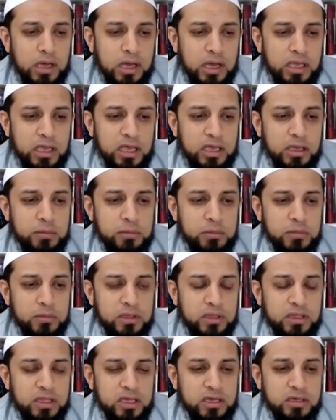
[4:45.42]

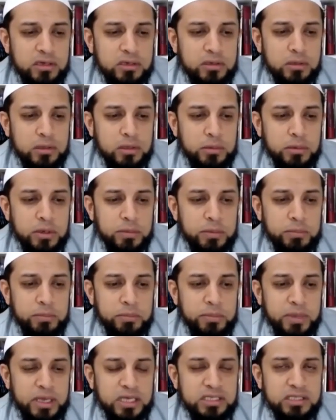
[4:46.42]
Dhikr
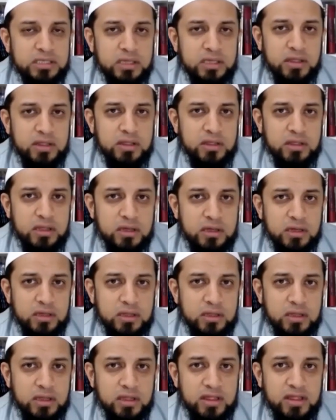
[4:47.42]
makes the
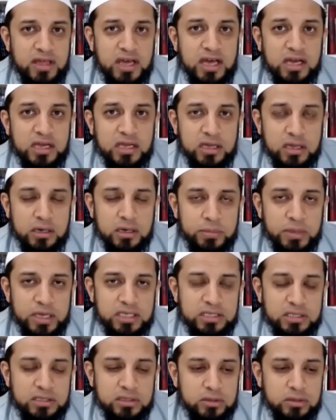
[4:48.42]
dhakir,
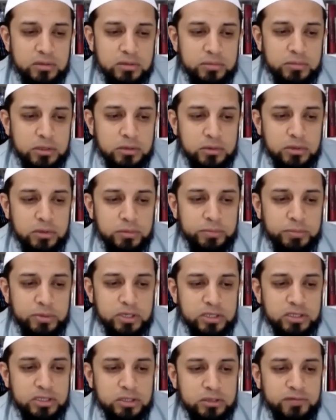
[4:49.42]
makes the
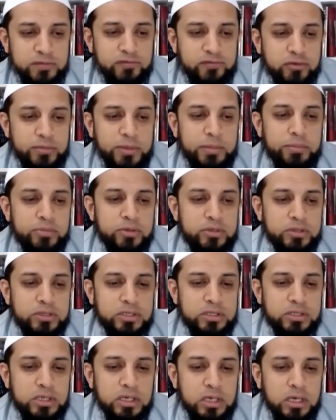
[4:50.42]
person of
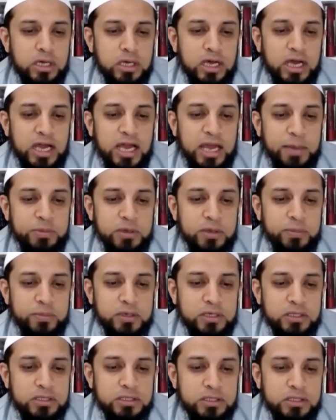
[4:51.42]
remembrance a happy
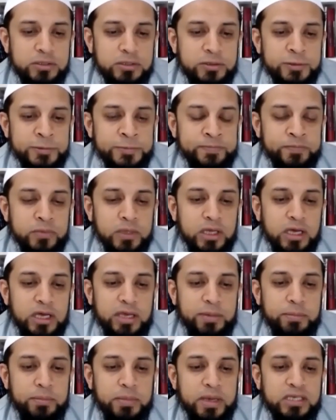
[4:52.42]
person.
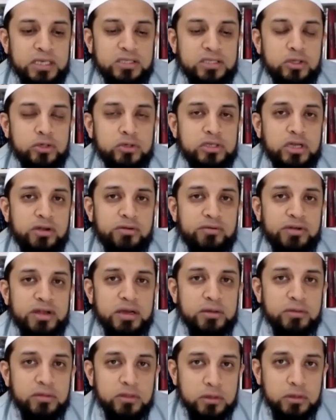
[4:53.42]
It makes those
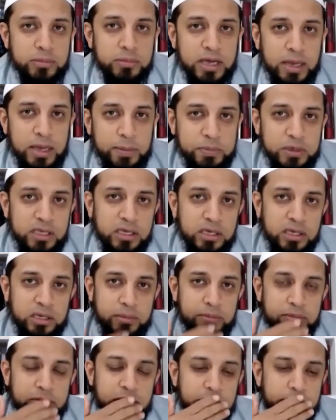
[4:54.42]
around them happy.
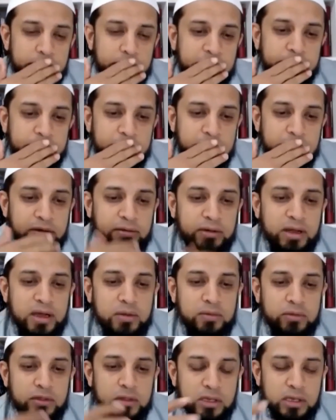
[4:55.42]
If the people
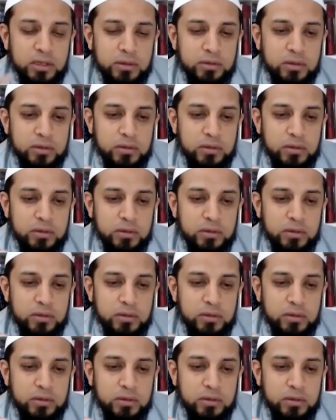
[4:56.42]
around it,